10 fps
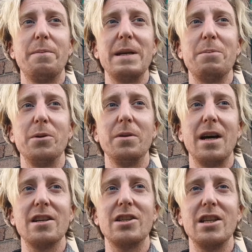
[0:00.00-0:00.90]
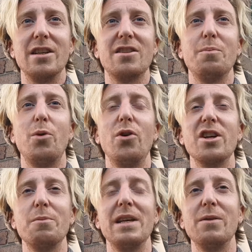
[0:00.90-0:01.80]
people last year
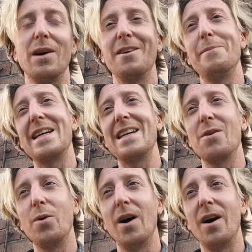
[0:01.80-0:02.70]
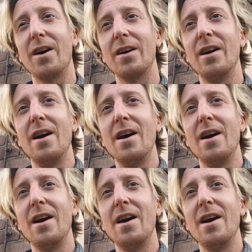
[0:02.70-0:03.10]
supporting me while I'm making work.